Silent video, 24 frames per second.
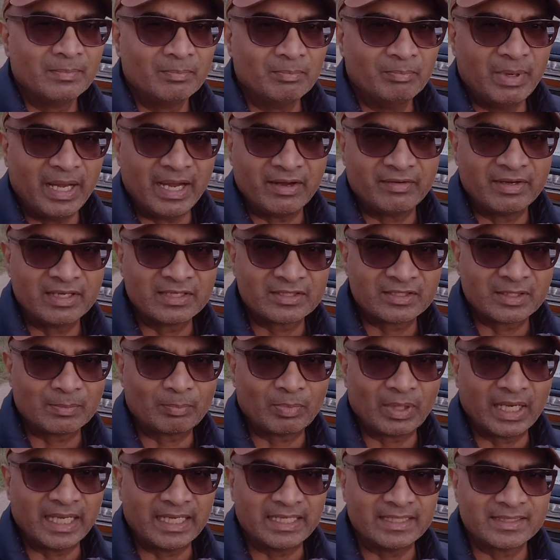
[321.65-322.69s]
bearings
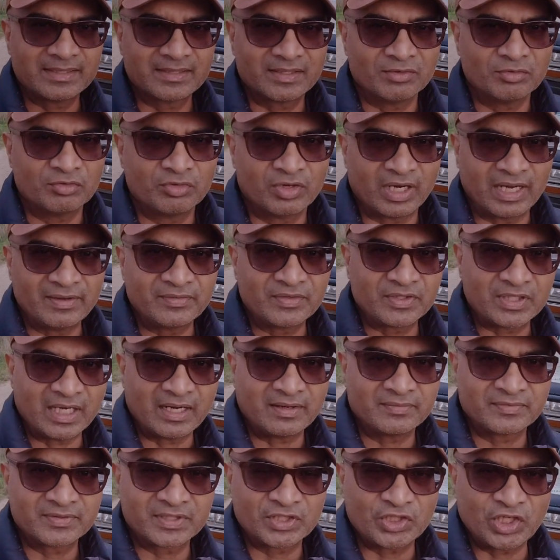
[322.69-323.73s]
replaced, drive
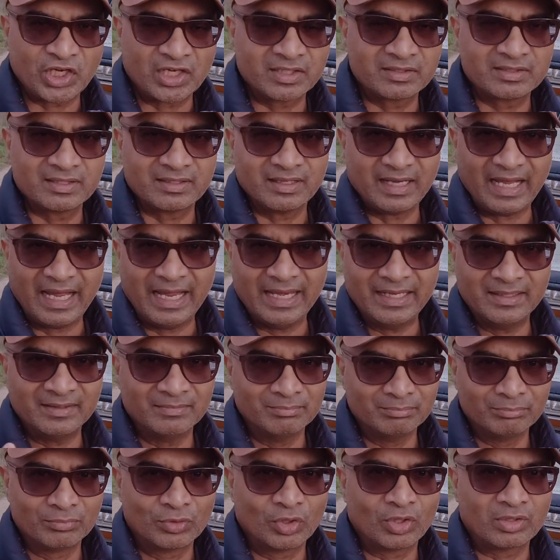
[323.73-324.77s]
shafts checked
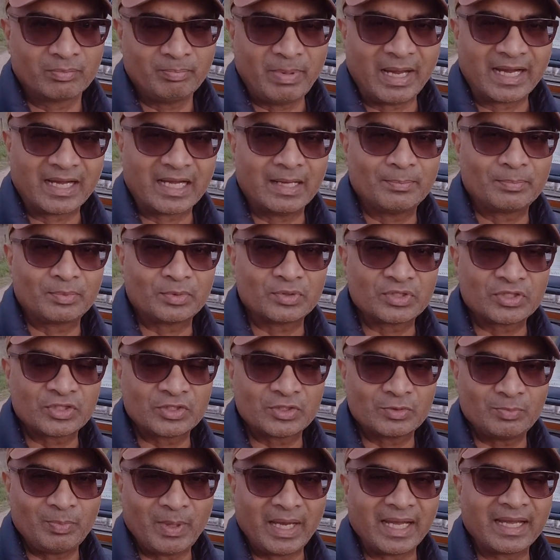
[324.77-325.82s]
and brought back up to
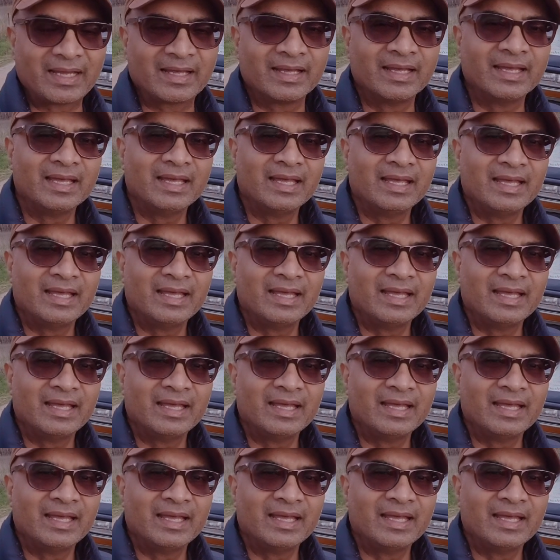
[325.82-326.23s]
spec,